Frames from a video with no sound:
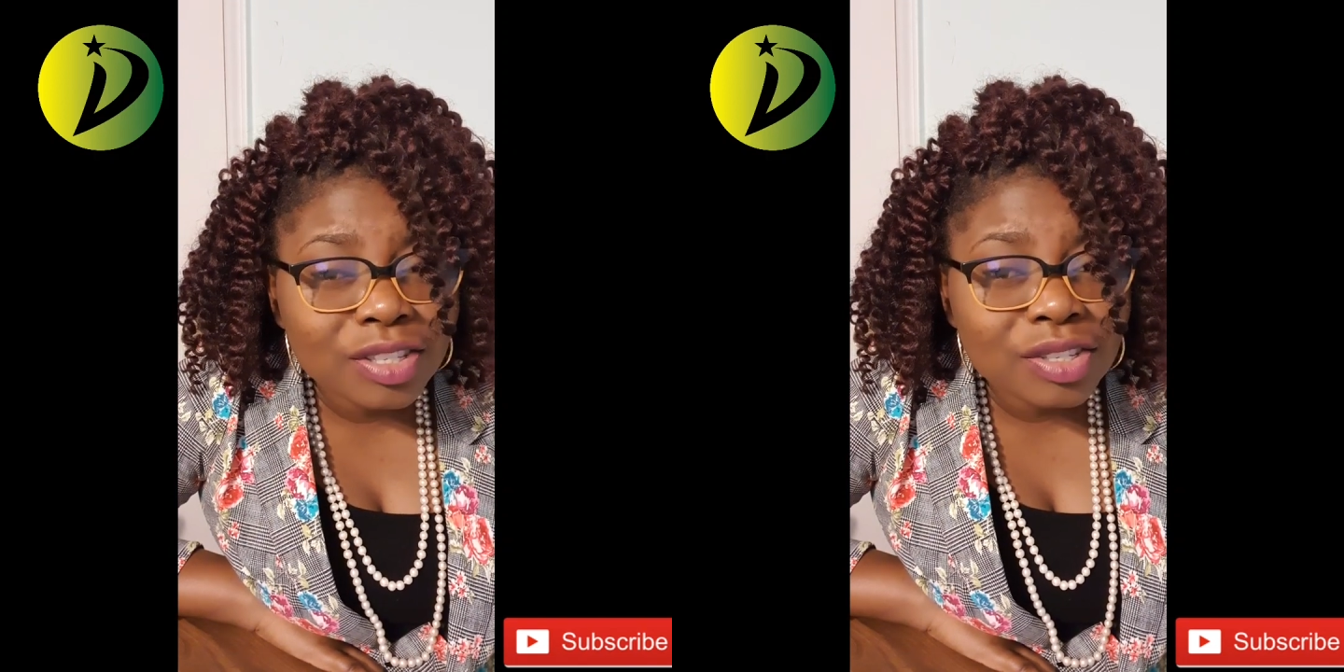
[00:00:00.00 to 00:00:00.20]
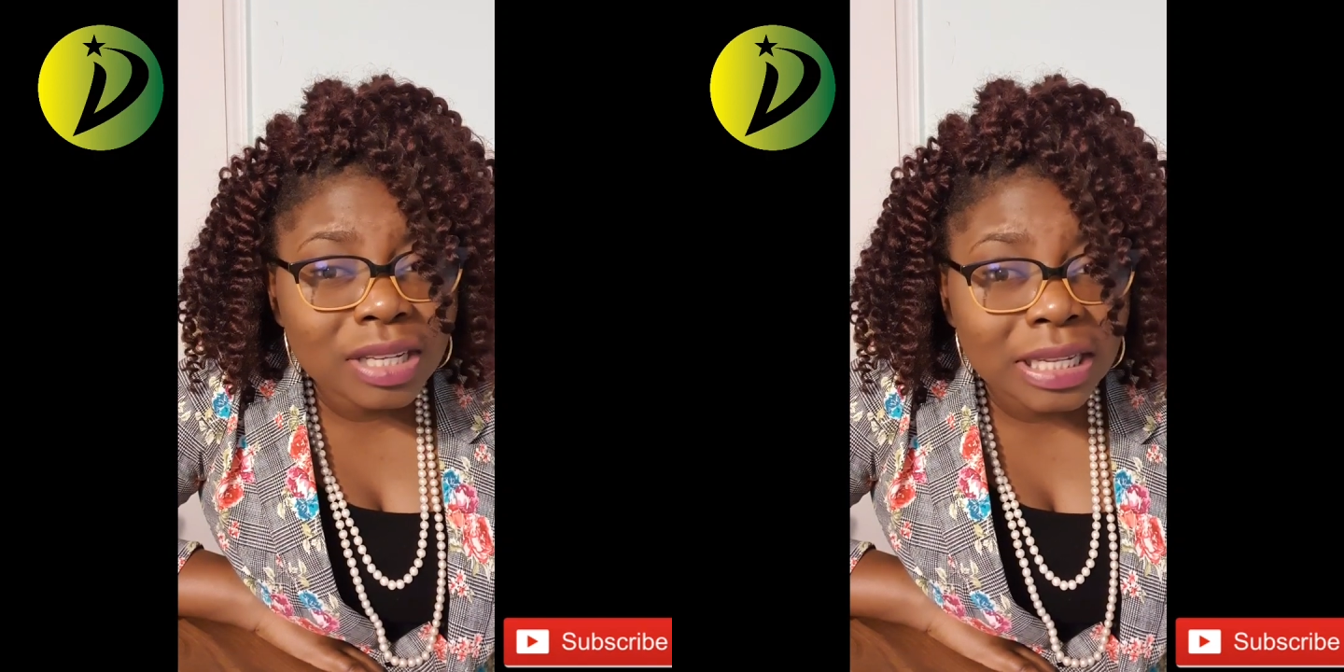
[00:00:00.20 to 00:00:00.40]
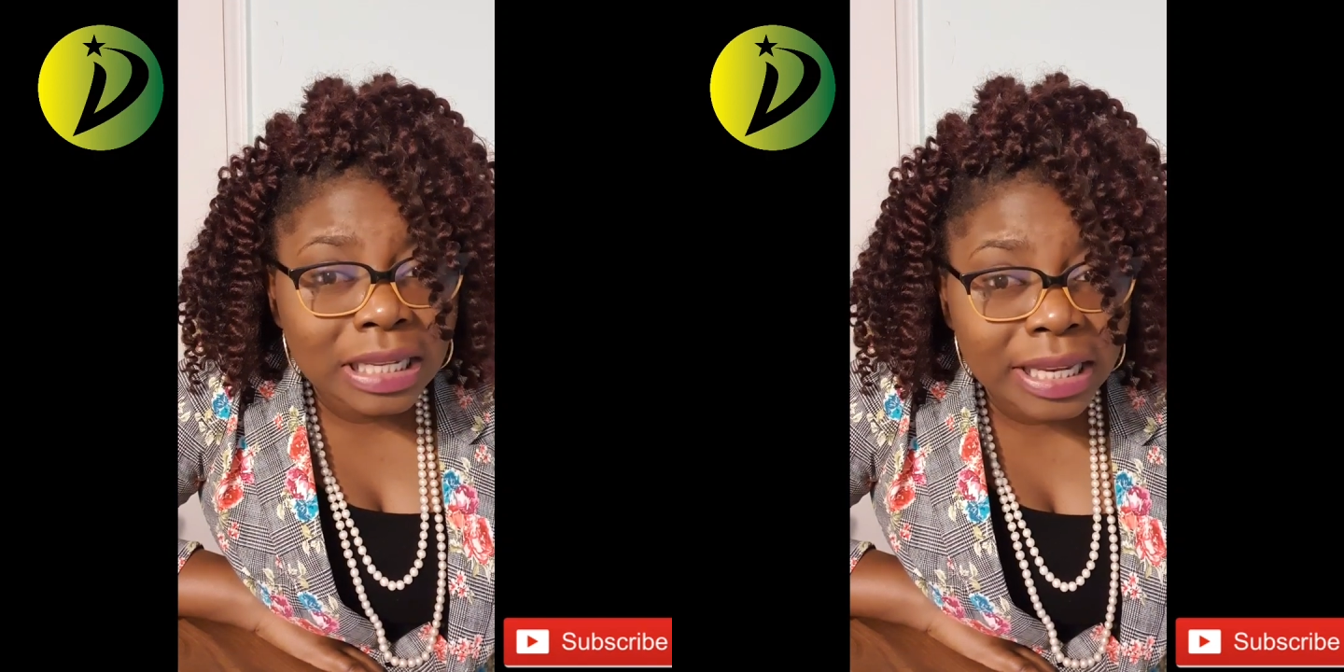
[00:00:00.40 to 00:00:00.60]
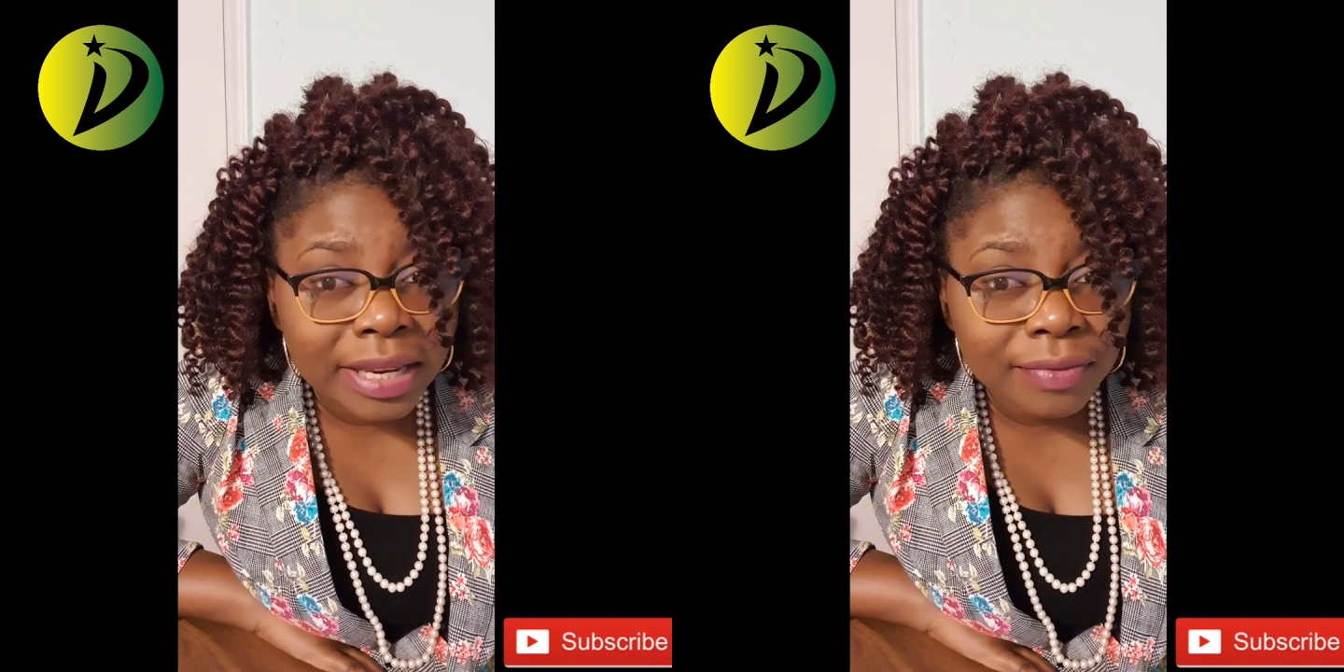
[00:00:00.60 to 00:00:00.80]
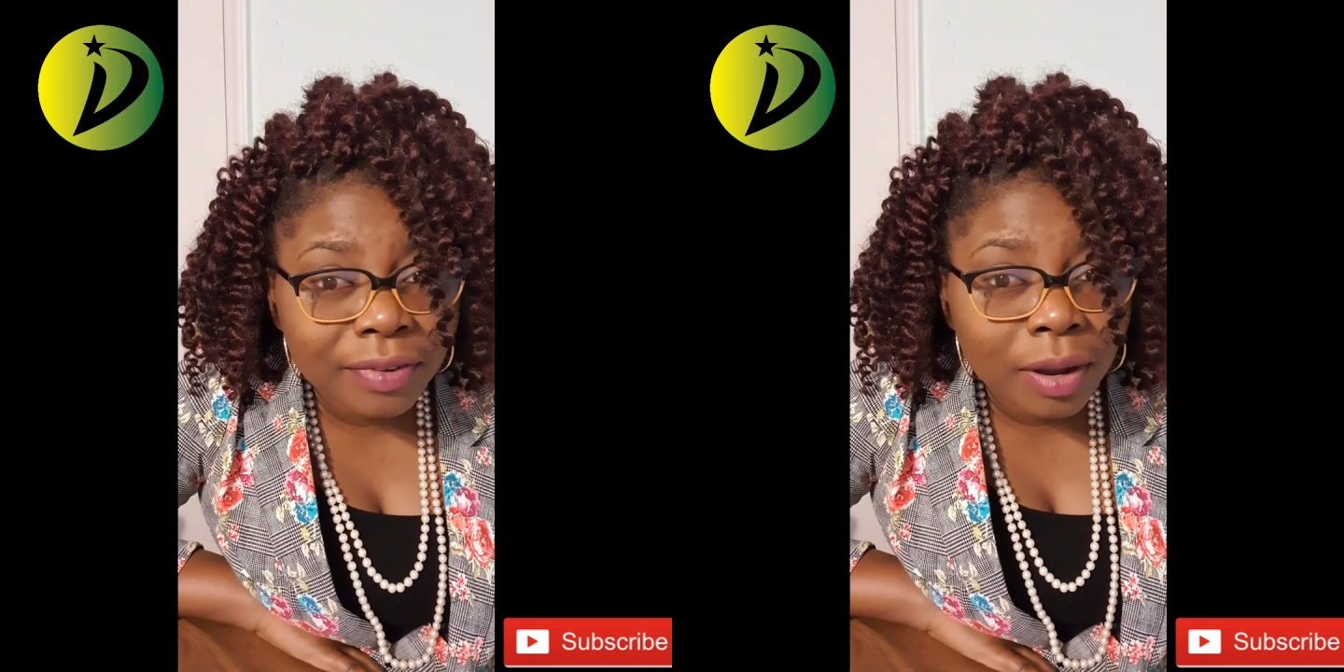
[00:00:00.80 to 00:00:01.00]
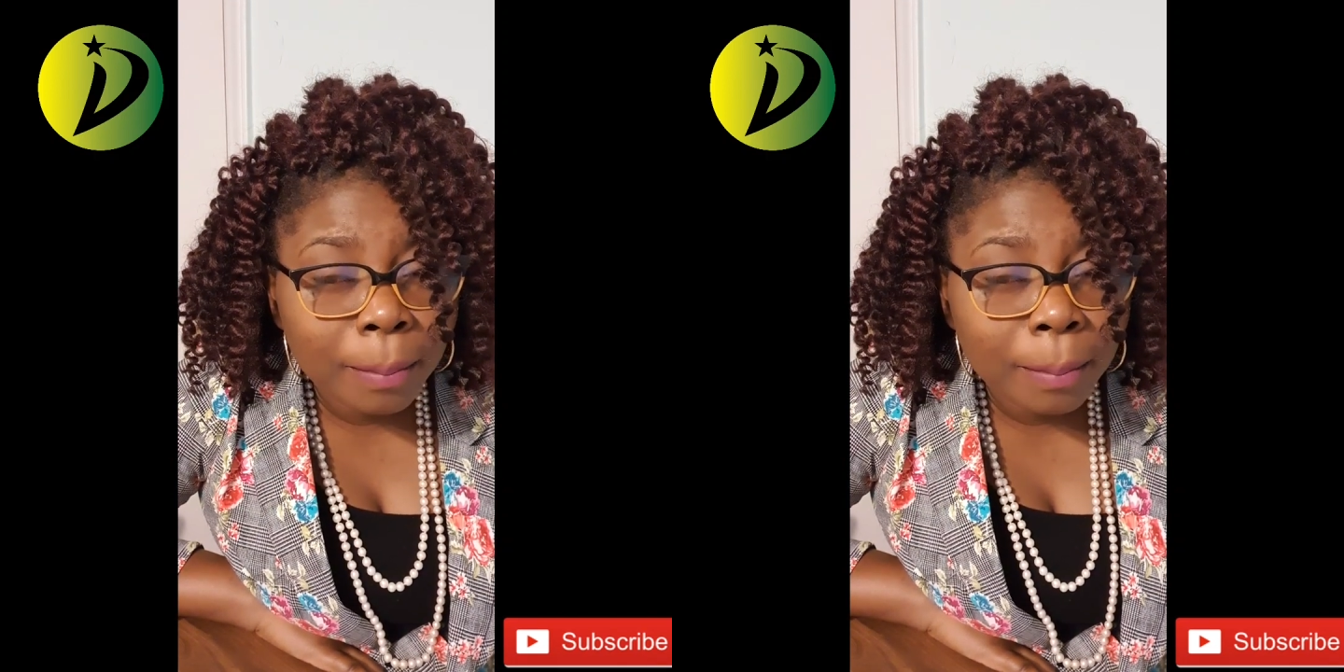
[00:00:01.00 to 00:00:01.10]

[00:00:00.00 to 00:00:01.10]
to live